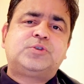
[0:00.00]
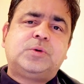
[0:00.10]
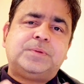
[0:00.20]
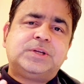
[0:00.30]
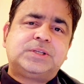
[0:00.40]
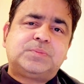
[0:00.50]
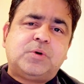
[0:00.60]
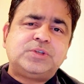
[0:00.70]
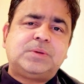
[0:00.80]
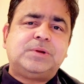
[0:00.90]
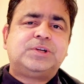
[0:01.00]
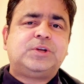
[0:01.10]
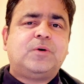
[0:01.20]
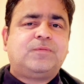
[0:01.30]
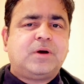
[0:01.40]
should be the responsibility
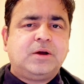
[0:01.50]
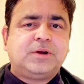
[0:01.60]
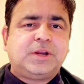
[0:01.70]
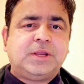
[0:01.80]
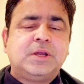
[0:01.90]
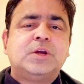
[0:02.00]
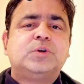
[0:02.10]
of Hungary